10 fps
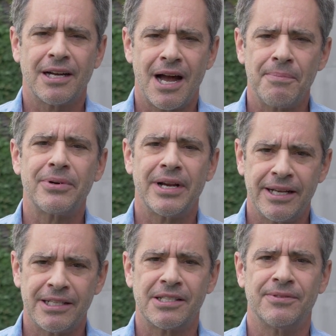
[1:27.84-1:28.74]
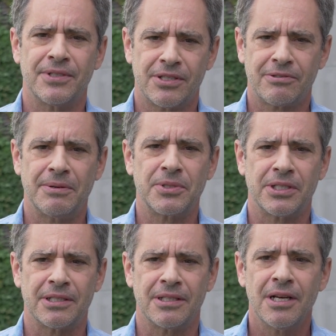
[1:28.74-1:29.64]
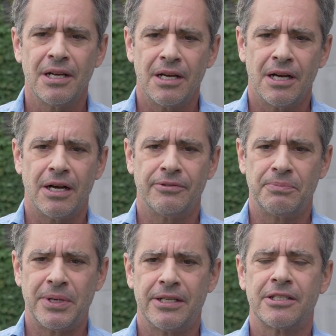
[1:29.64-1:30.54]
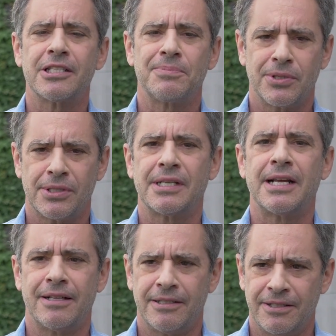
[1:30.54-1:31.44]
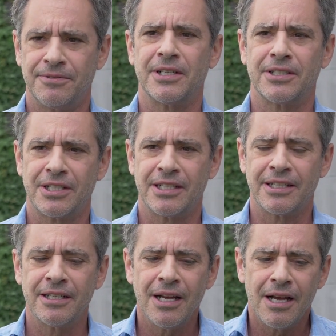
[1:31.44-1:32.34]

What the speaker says: comprehensive description of a patient's personality functioning.